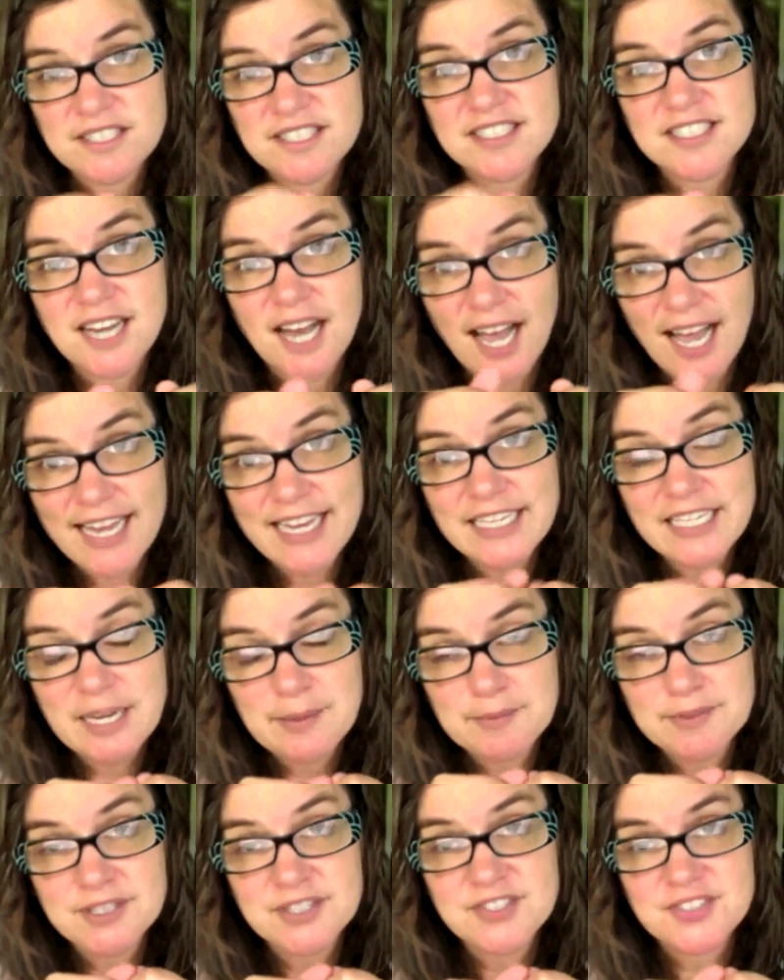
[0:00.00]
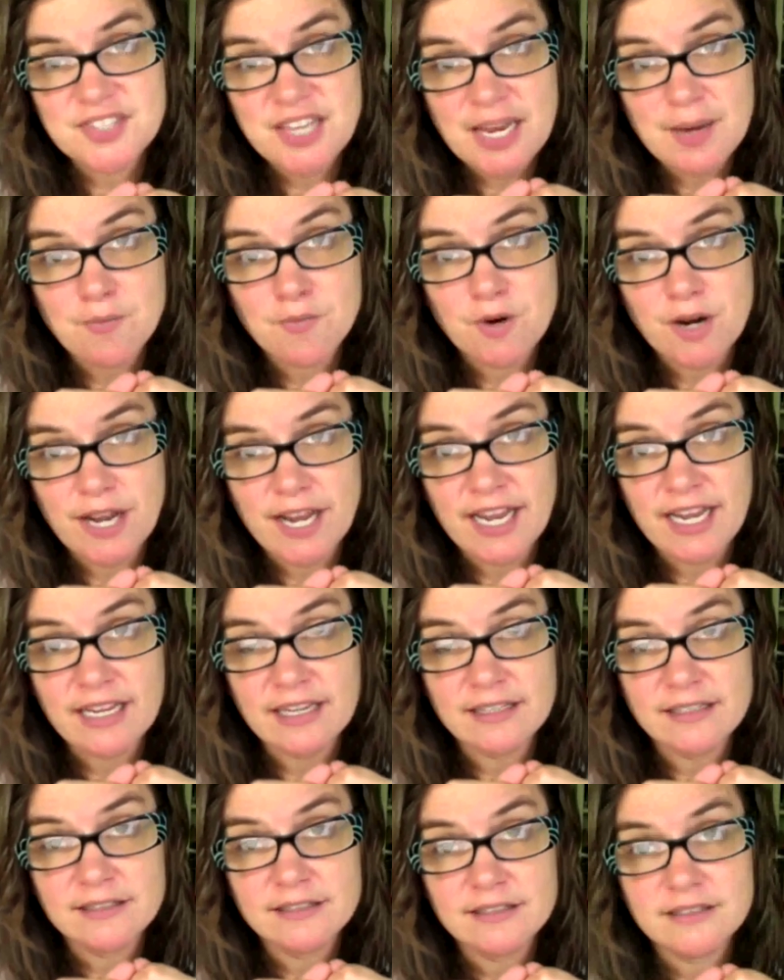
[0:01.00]
to tie it up in the same
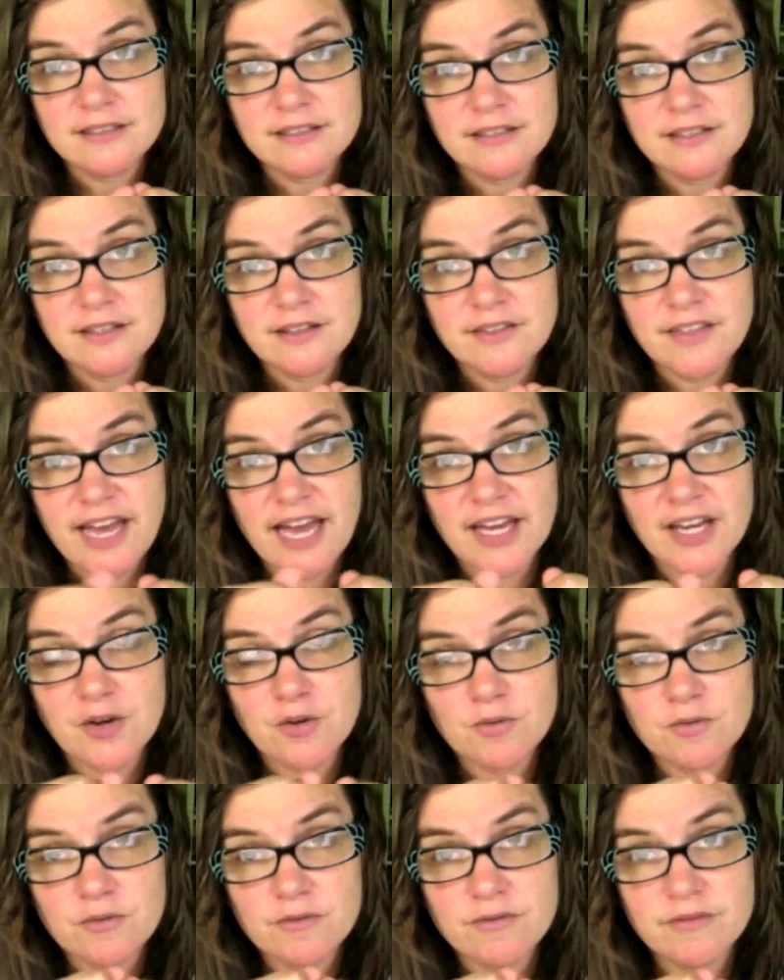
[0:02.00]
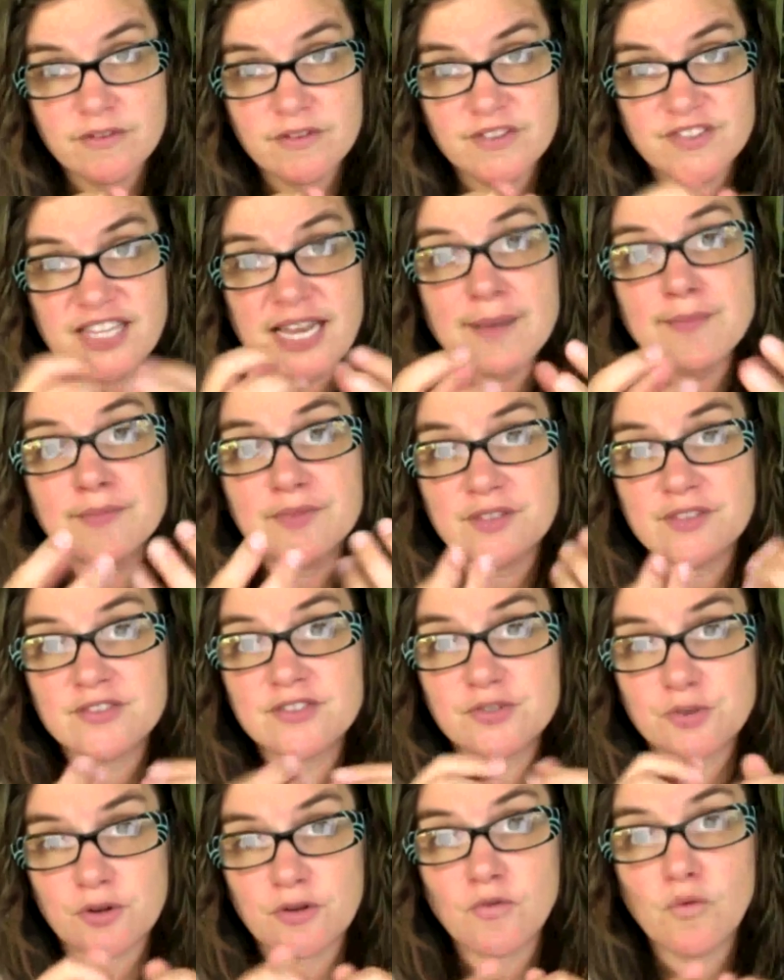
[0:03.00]
way that it, the same
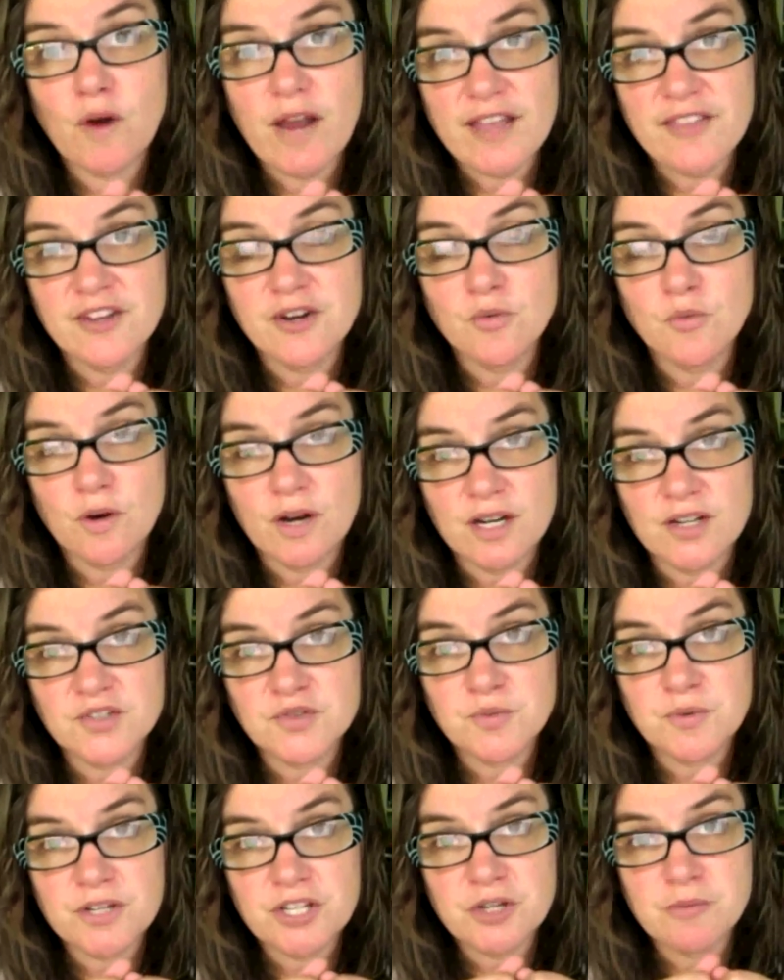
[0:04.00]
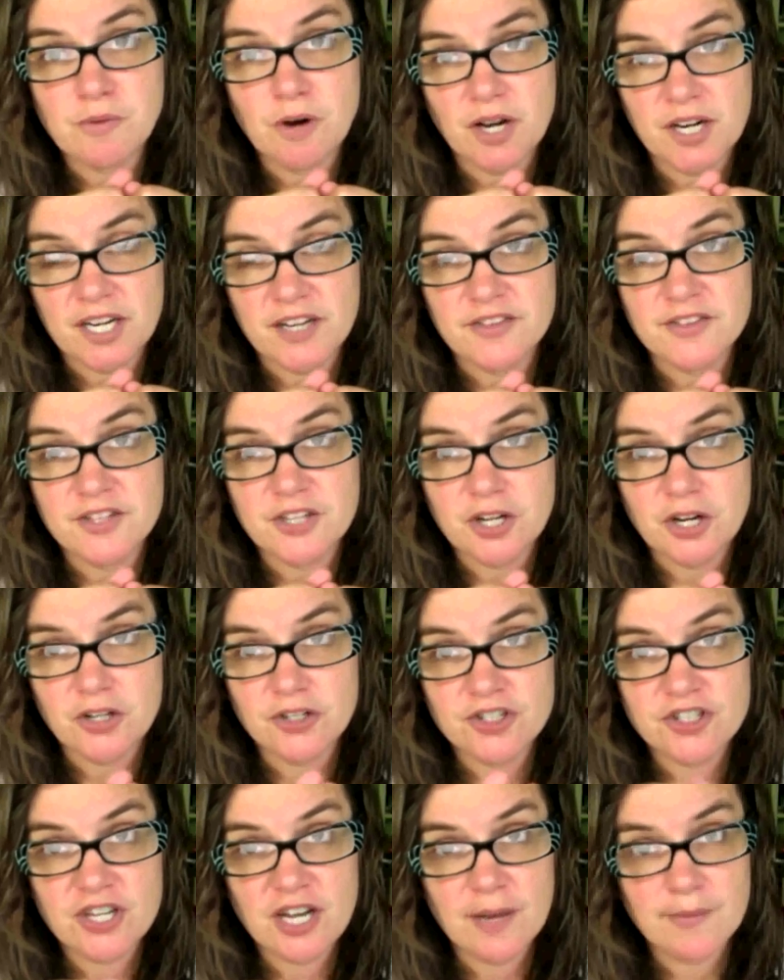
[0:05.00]
sort of way that it was when you bought it at the yarn
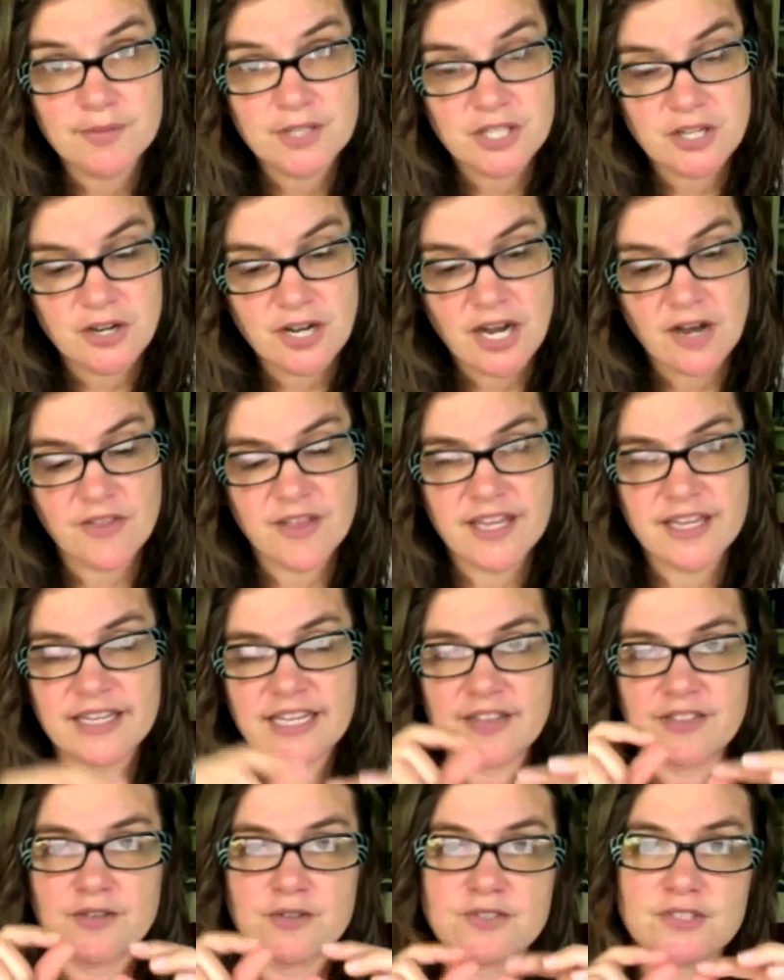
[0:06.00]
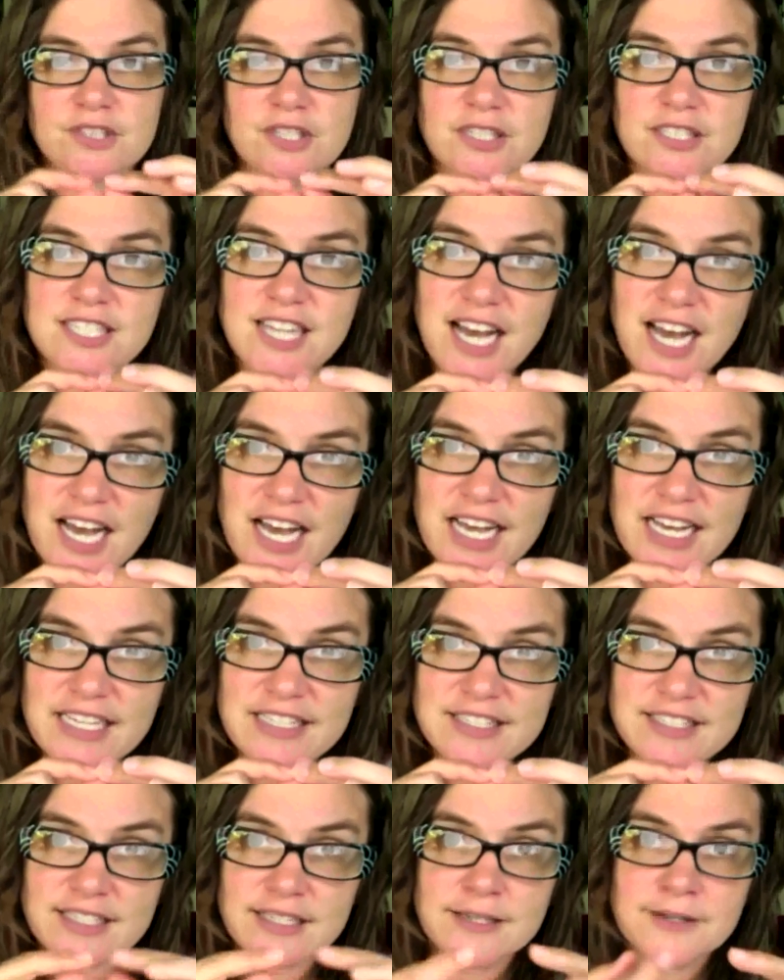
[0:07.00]
shop. You know how they get those little
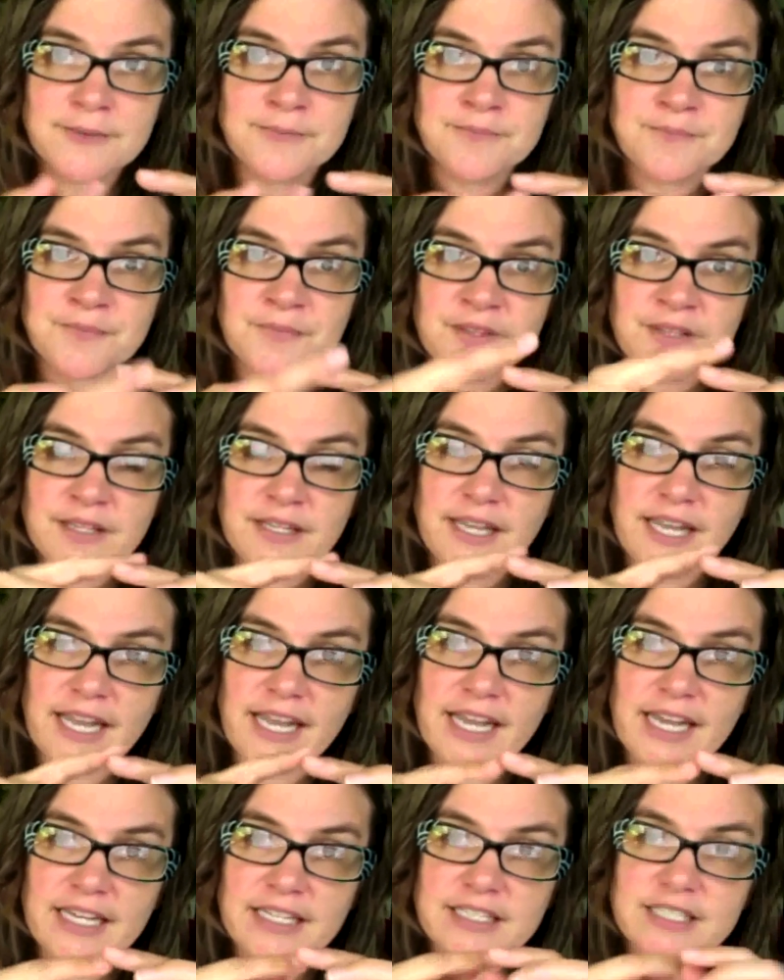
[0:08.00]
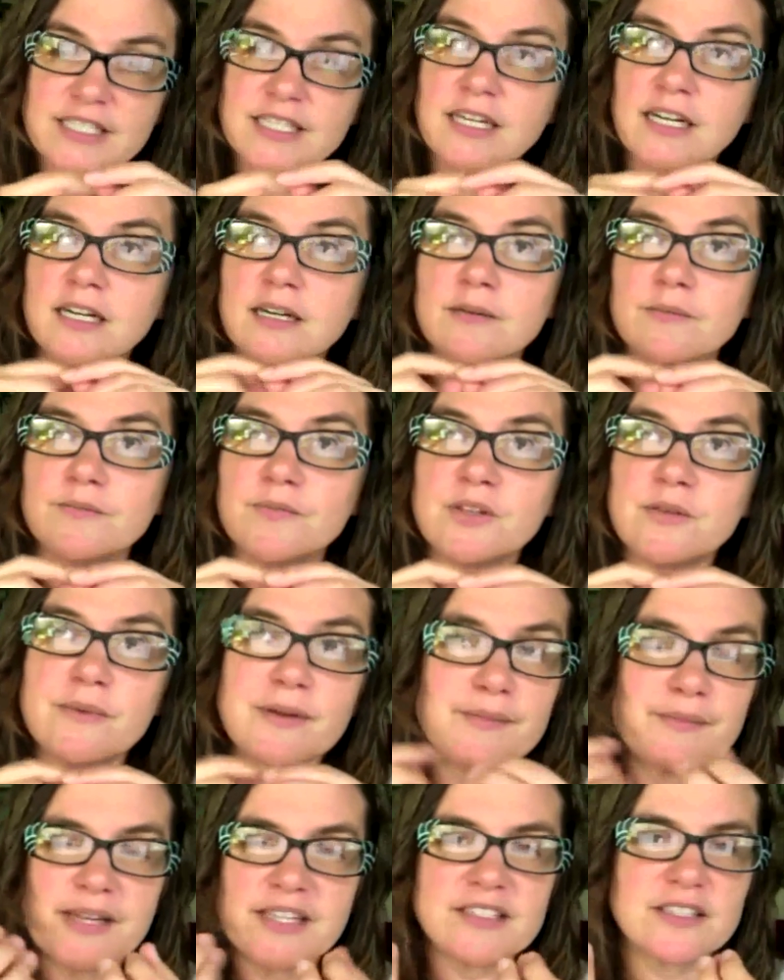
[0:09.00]
ties, and you
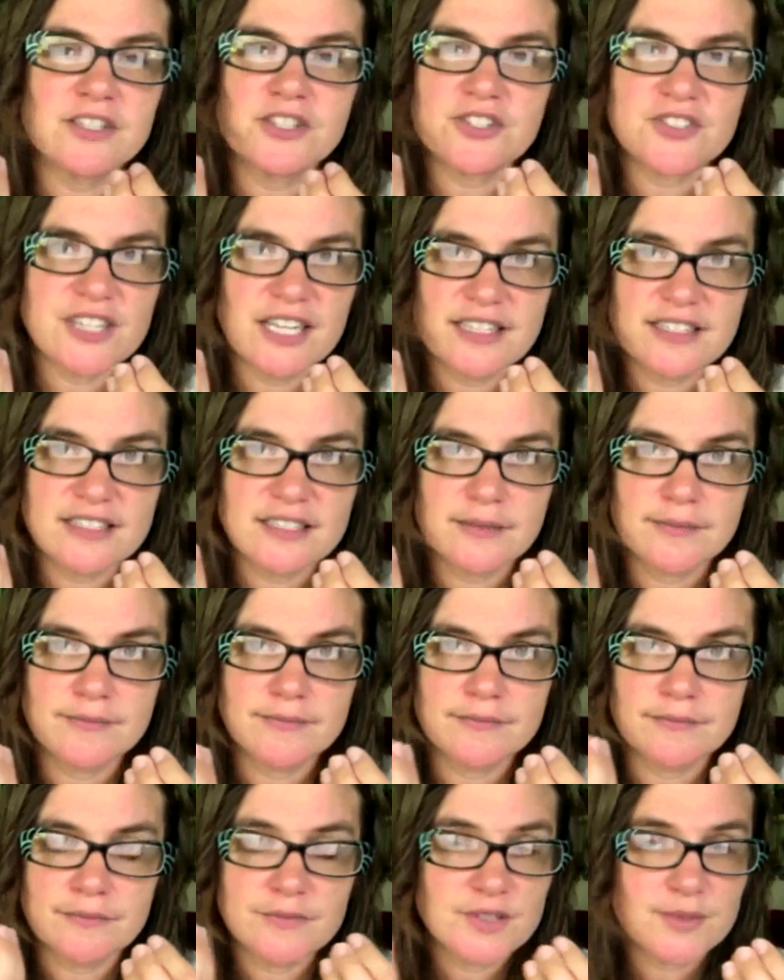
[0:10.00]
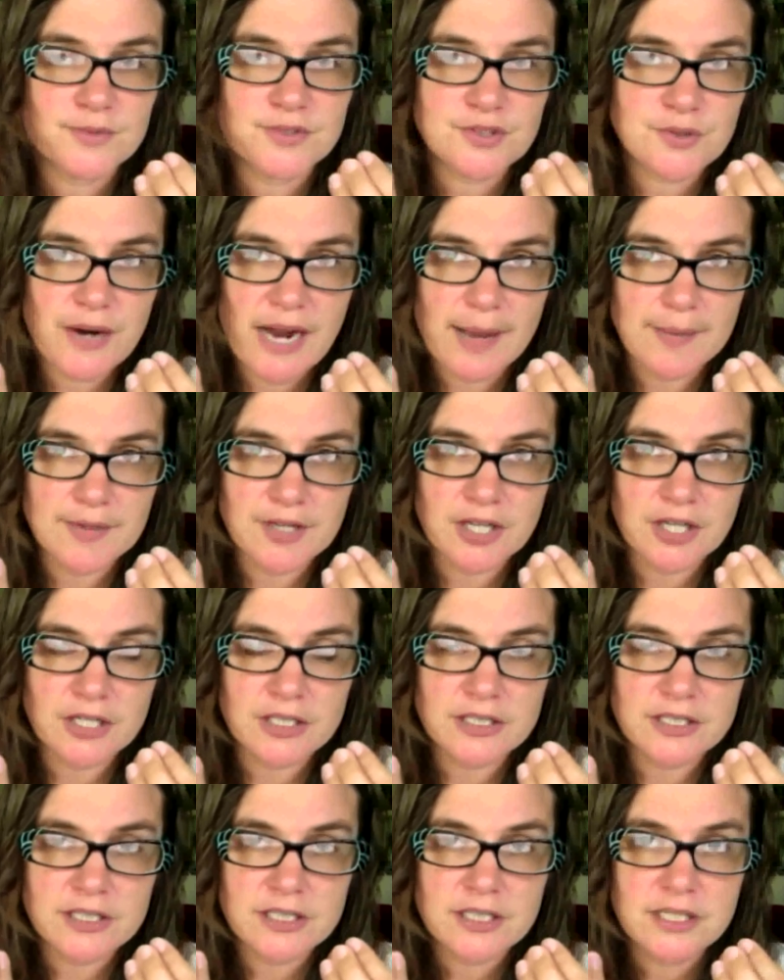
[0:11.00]
basically just get some scrap
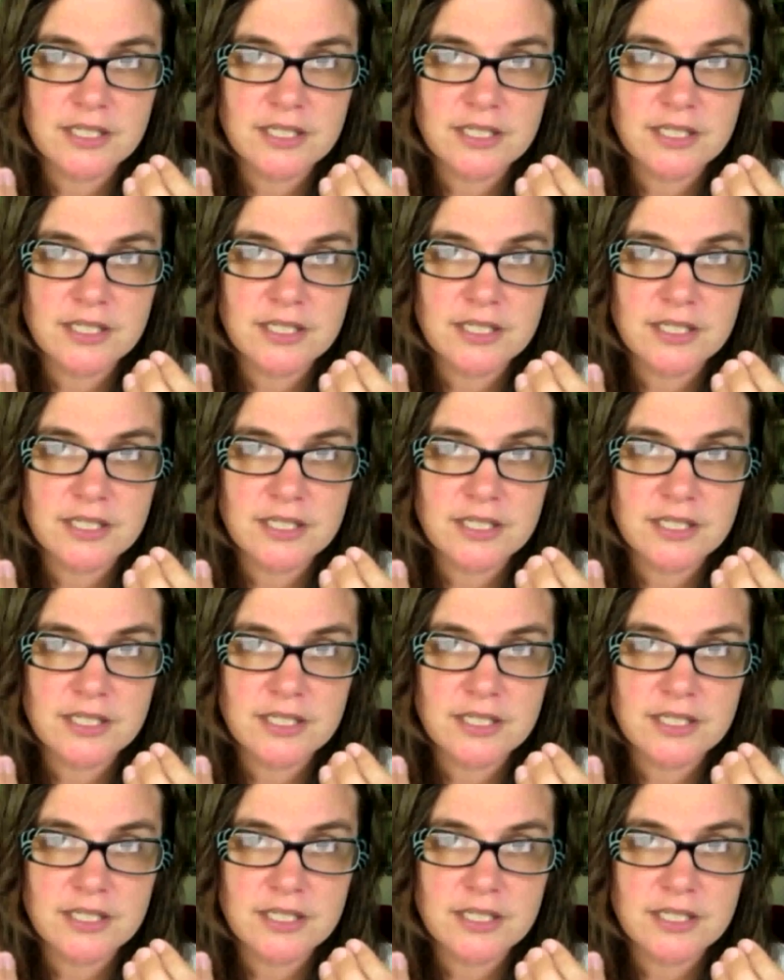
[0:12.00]
yarn,